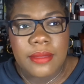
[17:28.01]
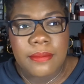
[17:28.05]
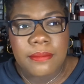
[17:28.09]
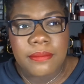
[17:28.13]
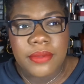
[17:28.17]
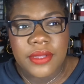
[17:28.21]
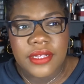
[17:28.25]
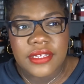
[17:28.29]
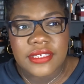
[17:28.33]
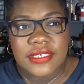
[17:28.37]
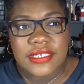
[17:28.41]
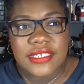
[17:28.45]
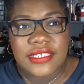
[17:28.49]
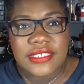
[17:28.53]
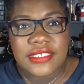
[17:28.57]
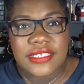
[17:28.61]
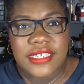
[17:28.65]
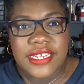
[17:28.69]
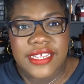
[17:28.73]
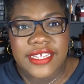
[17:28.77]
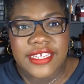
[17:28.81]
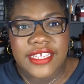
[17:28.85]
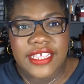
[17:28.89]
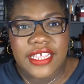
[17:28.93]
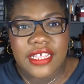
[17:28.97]
But it's
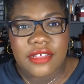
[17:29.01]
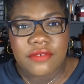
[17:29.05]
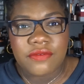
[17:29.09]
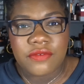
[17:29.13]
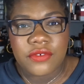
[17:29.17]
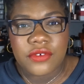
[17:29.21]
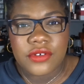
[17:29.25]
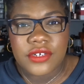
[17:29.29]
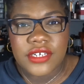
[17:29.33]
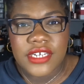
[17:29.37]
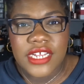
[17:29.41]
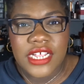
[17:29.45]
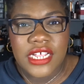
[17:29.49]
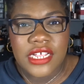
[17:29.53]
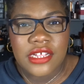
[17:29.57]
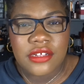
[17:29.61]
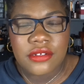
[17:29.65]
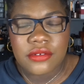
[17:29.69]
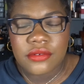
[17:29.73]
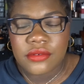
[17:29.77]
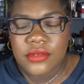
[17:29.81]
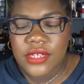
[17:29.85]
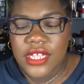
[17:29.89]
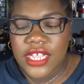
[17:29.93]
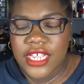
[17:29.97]
like, for
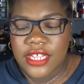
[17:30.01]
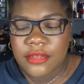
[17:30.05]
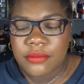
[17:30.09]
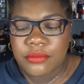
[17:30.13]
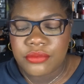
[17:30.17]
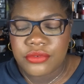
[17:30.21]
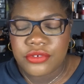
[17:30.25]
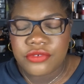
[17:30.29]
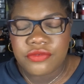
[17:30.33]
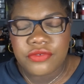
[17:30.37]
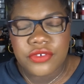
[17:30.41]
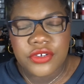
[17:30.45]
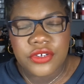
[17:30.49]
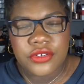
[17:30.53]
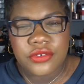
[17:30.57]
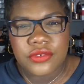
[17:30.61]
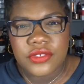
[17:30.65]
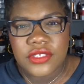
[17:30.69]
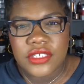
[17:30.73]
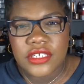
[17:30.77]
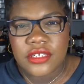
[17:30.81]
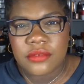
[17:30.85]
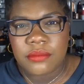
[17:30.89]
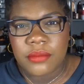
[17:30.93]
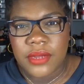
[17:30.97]
now, I prefer
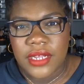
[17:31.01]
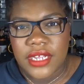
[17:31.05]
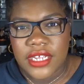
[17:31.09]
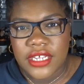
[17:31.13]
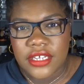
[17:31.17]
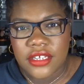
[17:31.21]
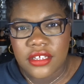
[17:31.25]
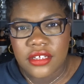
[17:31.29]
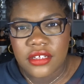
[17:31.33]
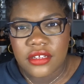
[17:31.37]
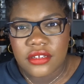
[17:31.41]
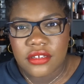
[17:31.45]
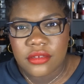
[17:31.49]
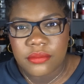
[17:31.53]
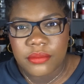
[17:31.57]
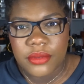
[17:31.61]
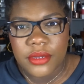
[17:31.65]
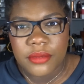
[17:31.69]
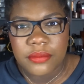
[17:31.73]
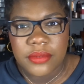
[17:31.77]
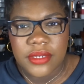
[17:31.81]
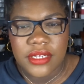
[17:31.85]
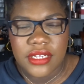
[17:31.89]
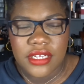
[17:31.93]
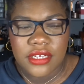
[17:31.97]
using my
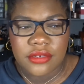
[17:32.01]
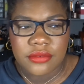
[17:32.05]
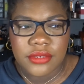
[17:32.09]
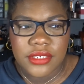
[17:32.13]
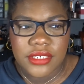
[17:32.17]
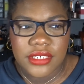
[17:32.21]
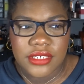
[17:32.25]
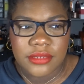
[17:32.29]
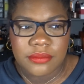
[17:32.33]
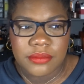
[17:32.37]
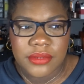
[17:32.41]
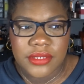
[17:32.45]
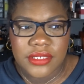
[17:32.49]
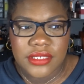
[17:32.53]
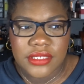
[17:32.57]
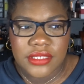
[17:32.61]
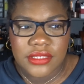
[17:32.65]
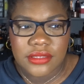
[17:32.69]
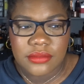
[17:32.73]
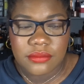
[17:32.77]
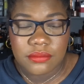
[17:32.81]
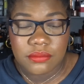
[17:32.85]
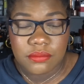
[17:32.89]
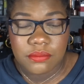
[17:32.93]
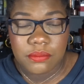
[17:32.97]
Colourpop Ilare Lip
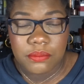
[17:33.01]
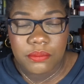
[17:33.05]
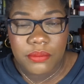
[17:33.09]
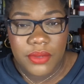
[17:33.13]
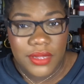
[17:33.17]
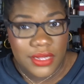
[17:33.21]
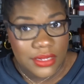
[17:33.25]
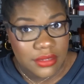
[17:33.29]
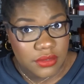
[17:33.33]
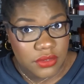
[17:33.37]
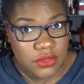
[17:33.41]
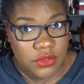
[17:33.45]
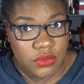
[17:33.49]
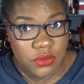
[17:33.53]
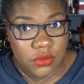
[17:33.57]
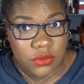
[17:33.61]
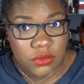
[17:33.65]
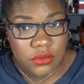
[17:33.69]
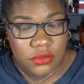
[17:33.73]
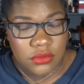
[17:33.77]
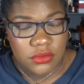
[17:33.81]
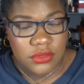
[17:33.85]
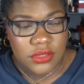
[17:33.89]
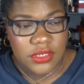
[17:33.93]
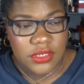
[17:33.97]
pencil.